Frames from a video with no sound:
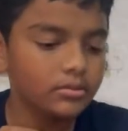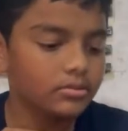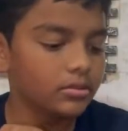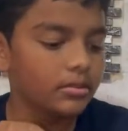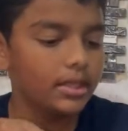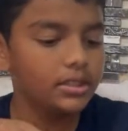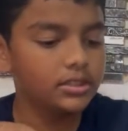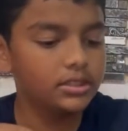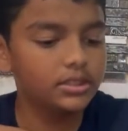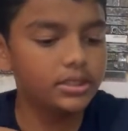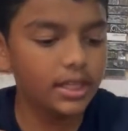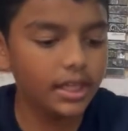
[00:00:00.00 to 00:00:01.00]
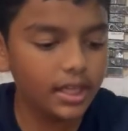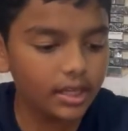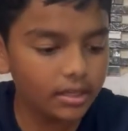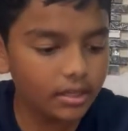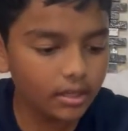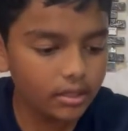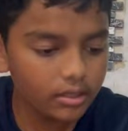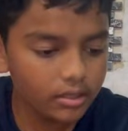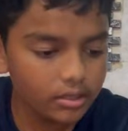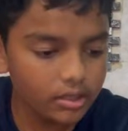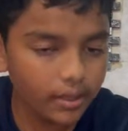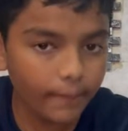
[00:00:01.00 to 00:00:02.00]
So let's take
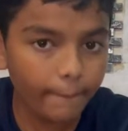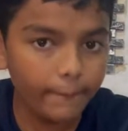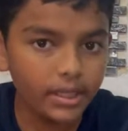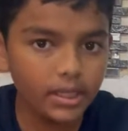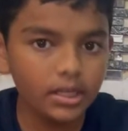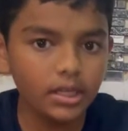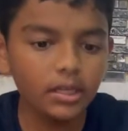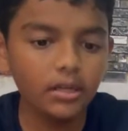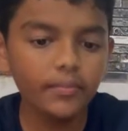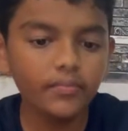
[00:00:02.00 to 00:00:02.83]
the beaker.